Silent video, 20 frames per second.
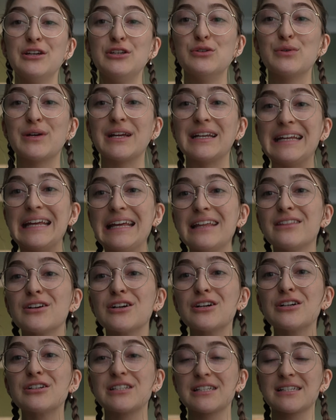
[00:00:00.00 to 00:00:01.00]
you can
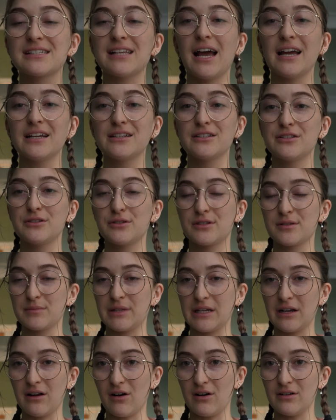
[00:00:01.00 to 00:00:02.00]
either decide to do
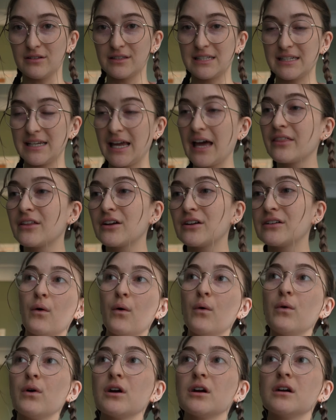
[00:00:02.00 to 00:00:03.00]
something all together
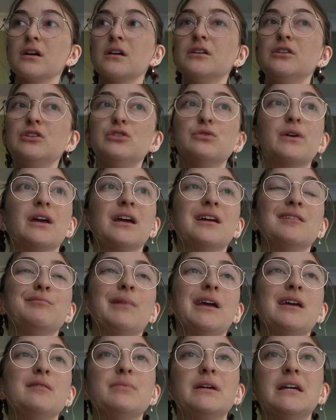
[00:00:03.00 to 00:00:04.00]
or you can
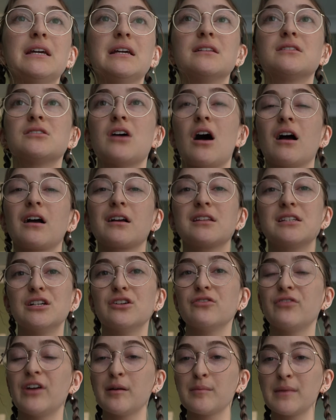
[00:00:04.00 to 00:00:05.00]
maybe talk to
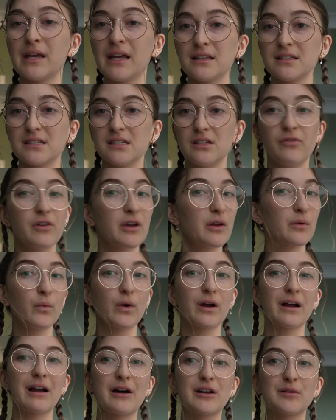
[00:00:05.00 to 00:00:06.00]
your family and see if you can
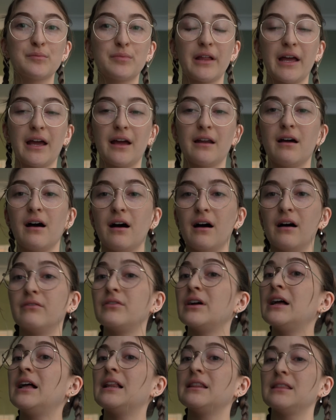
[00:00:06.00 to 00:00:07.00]
work out a plan
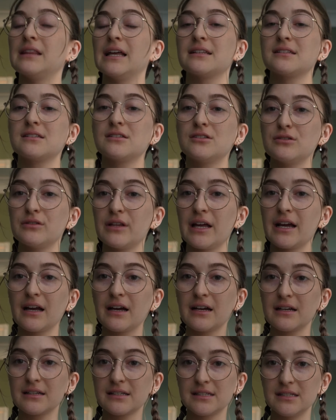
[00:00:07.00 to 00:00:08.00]
of let's do like
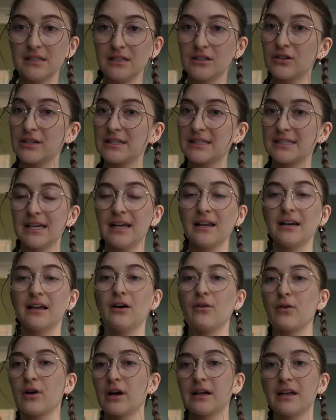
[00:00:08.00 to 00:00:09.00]
a secret
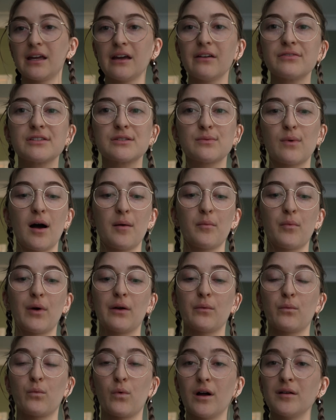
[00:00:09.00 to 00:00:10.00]
Santa or a gift swap
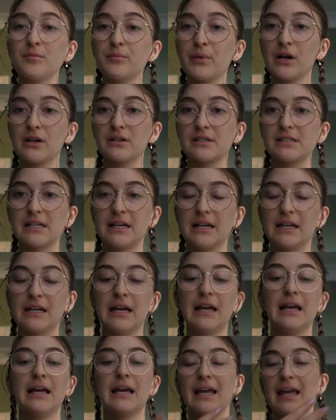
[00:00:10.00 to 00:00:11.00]
where one
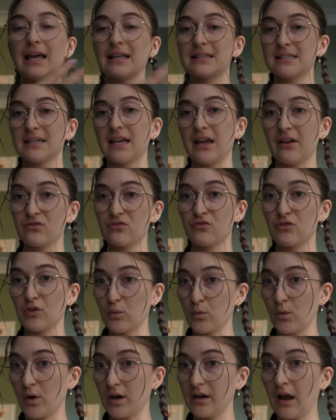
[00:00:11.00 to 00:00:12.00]
person gets a gift for
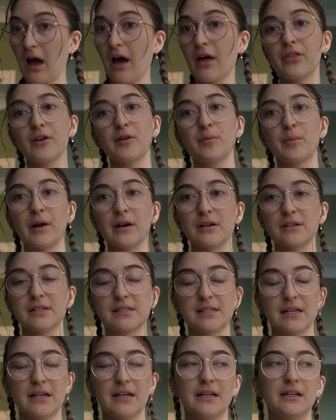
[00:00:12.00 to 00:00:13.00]
one other
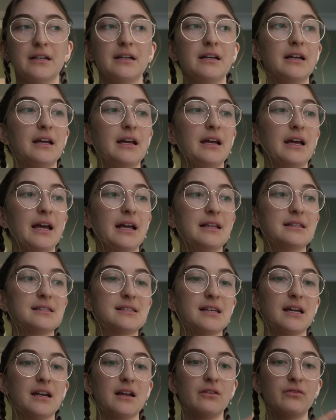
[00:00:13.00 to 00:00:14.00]
person
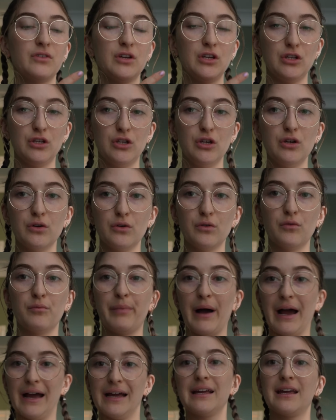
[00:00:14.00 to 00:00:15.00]
instead of you
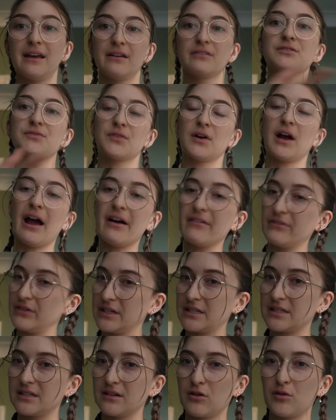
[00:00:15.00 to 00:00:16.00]
buying gifts for
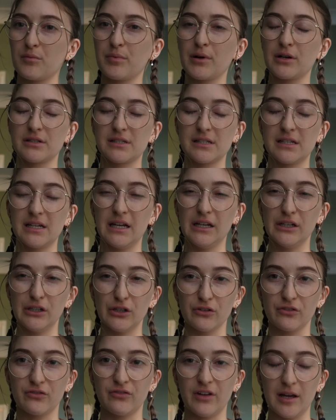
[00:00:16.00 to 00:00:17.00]
every single person in
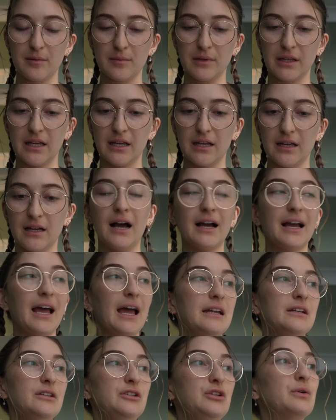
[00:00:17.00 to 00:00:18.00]
your family.
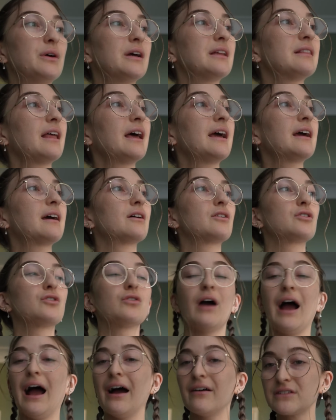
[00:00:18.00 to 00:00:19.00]
Again, you can like
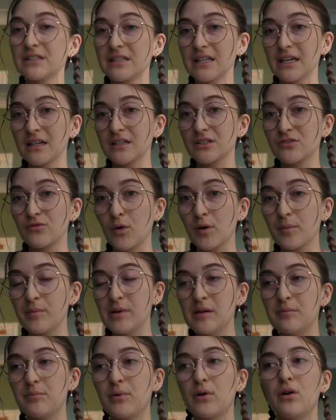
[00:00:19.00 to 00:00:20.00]
craft things for
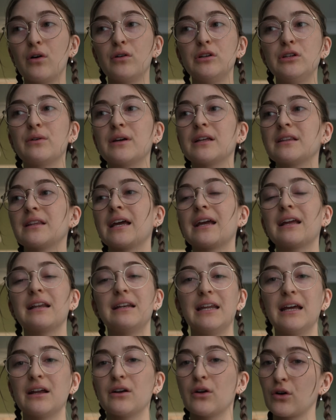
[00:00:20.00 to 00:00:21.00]
people, you can like
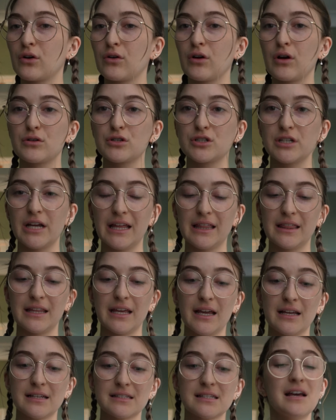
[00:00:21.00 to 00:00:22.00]
knit or crochet
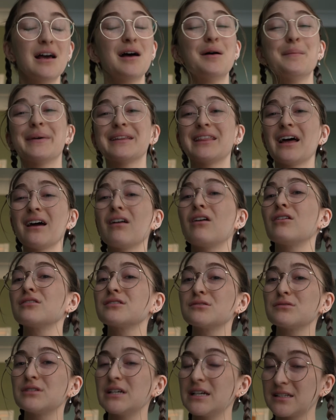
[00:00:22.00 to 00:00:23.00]
things, but that
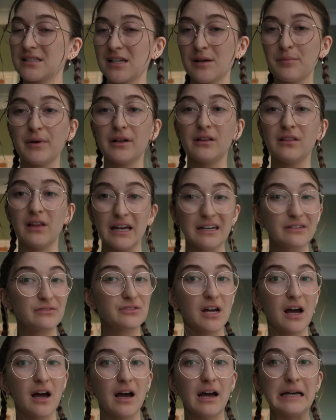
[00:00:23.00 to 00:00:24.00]
also takes up a lot of
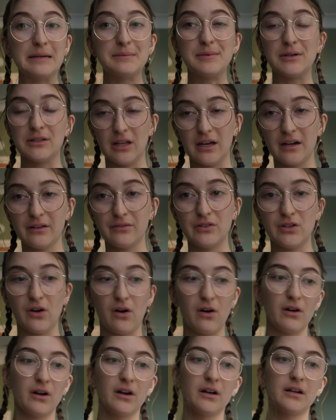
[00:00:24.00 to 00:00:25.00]
time, a lot of
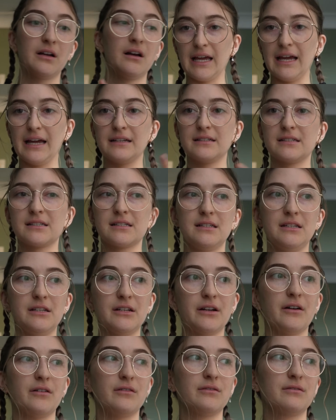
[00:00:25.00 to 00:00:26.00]
yarn, and you
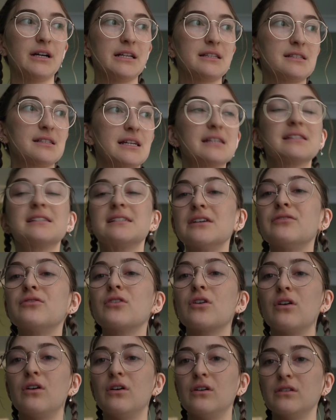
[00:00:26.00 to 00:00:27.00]
know, it's it's
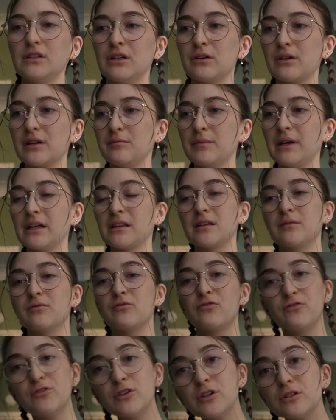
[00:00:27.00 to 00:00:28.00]
difficult. You can make them
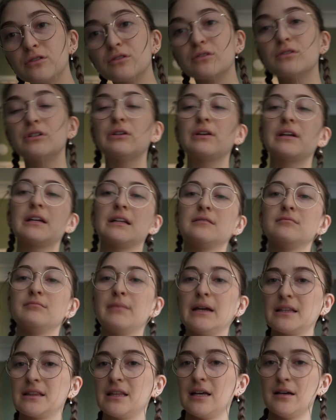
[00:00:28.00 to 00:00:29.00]
food, you can make